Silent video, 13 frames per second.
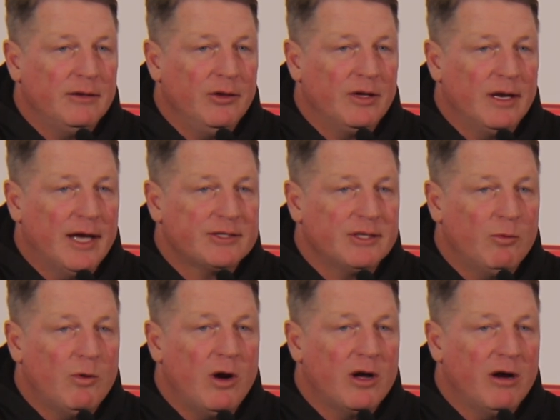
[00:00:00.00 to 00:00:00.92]
you could actually
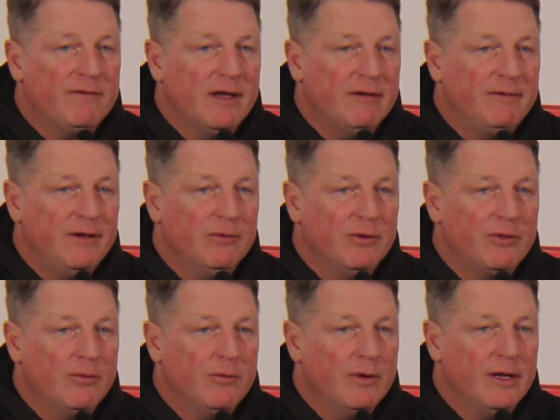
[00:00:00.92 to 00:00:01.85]
walk off that field
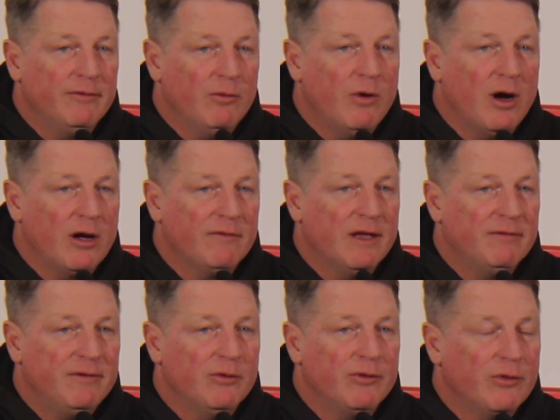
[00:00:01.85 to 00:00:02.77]
with a win,
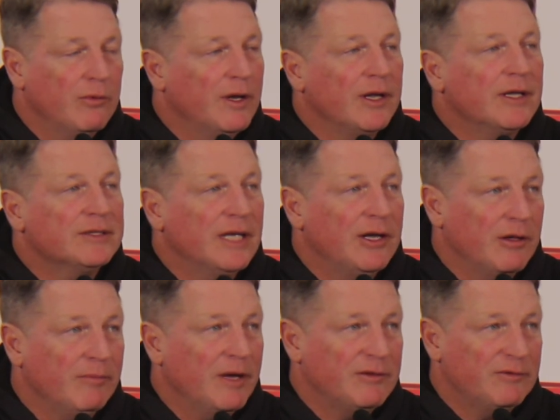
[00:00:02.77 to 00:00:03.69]
you can say
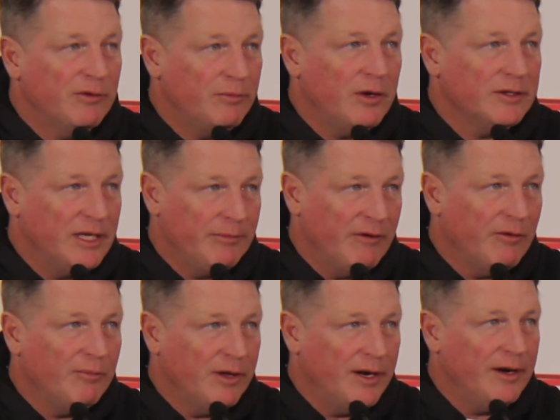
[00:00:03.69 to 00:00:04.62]
you're the best football team
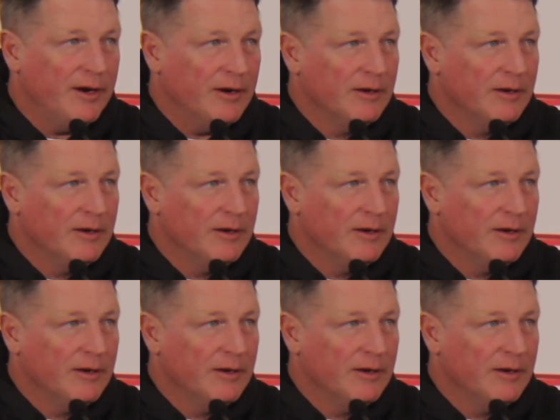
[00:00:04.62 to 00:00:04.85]
ever played.